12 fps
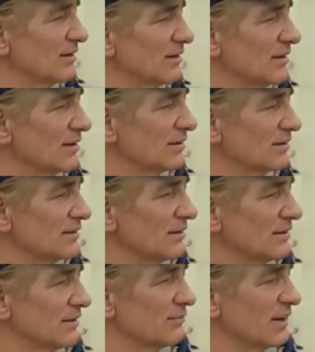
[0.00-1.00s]
And
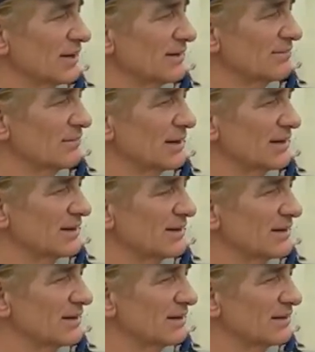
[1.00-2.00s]

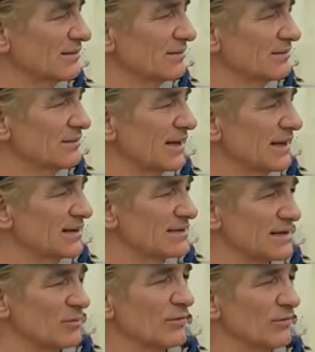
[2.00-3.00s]
then in the
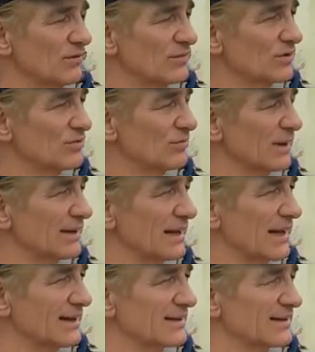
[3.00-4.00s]
summer of '52, my
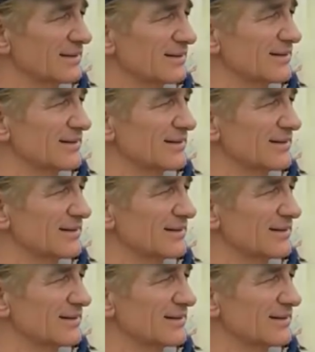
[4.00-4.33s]
dad and